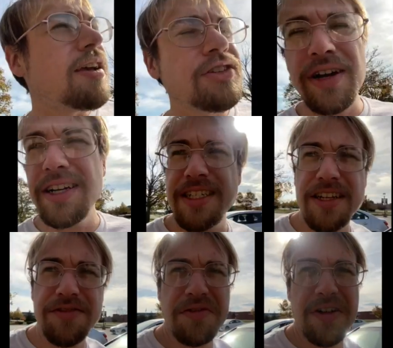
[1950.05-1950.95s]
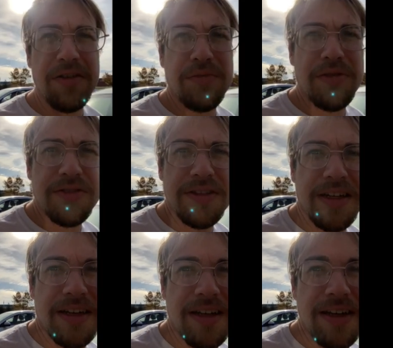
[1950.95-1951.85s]
So I just asked for help. I was like,
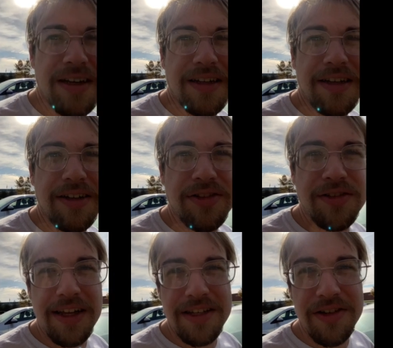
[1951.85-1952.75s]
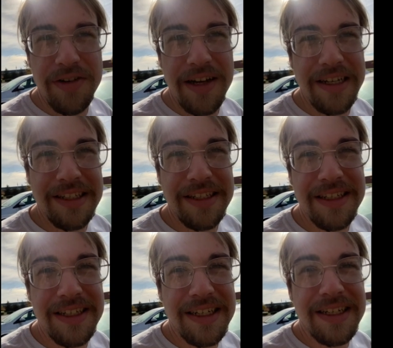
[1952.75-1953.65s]
hey, how you do that so nice?
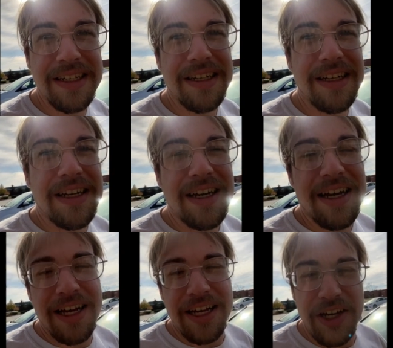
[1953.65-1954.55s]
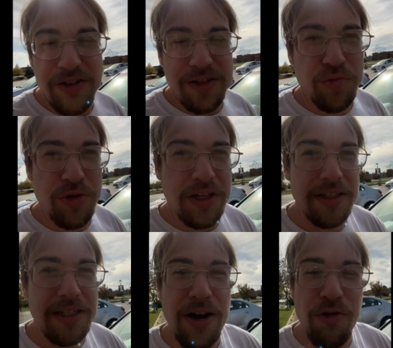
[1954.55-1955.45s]
And he goes to me,
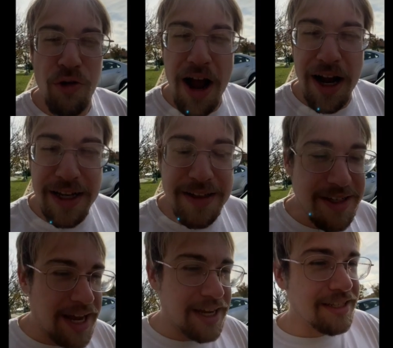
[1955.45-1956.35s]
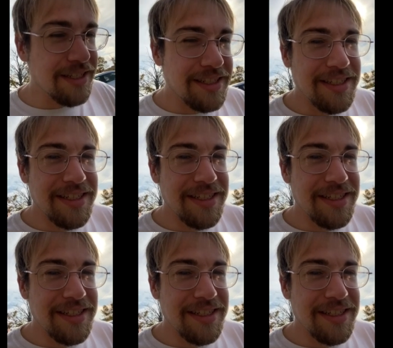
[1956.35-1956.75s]
it's not rocket science.